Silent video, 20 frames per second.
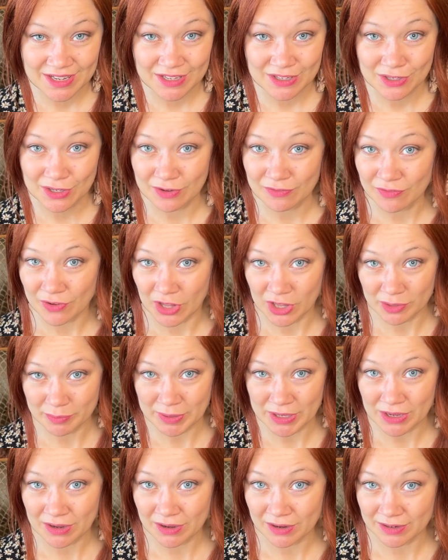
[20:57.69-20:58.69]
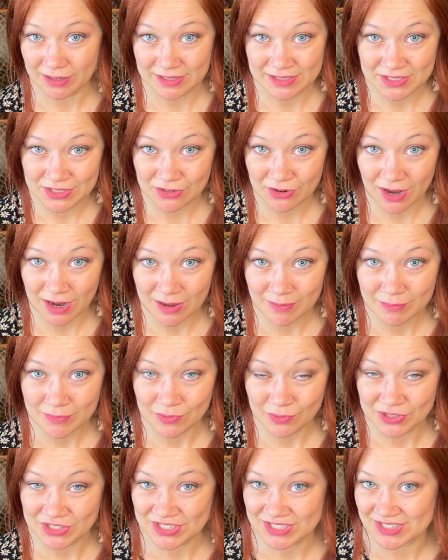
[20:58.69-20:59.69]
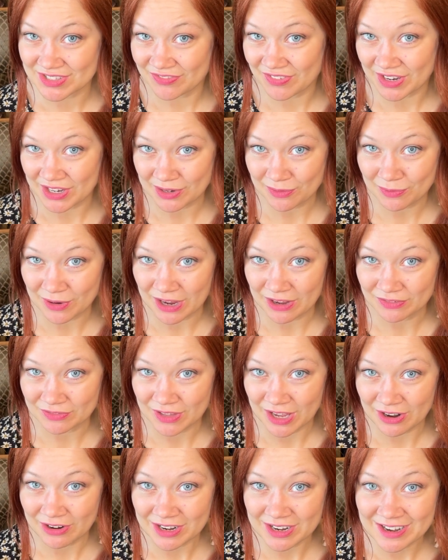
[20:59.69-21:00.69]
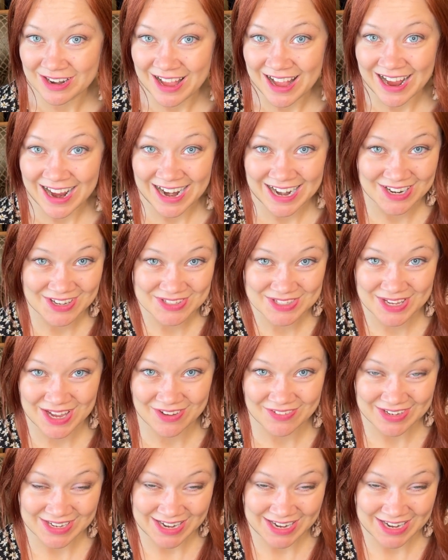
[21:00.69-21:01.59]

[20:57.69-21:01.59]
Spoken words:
You can follow me on Instagram, which is The Faded Wildflower. I also have an